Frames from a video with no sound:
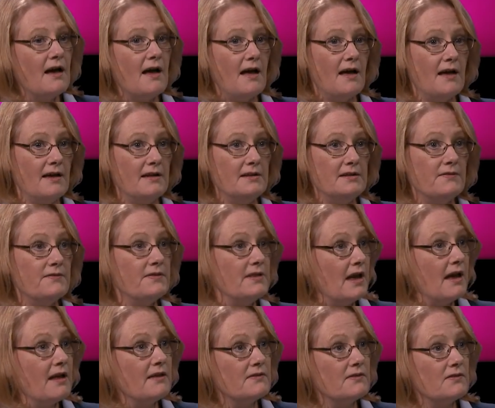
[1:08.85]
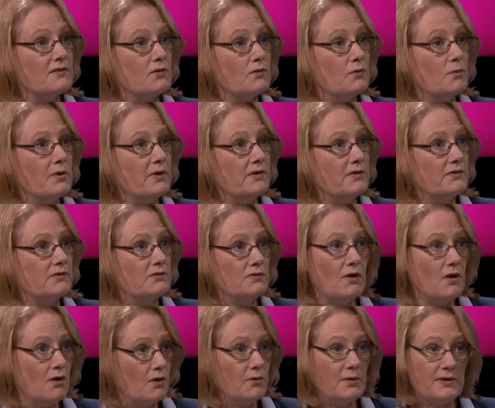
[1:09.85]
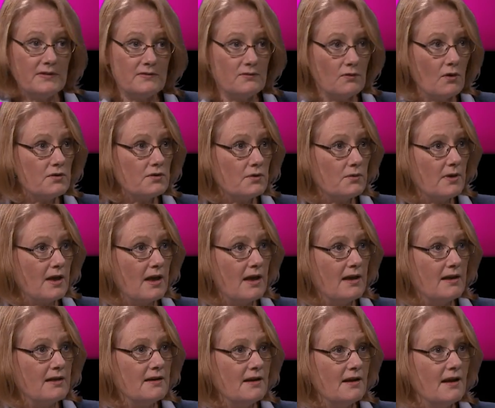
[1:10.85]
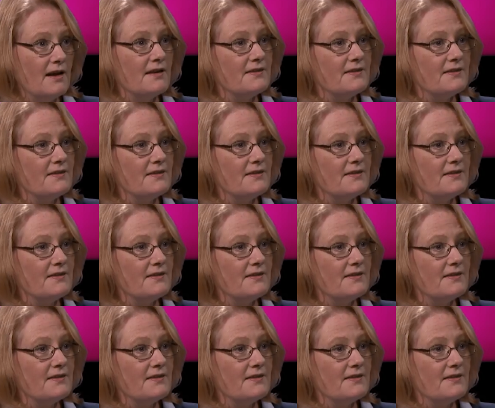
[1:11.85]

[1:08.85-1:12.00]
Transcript: And if the answer was no, it's not okay,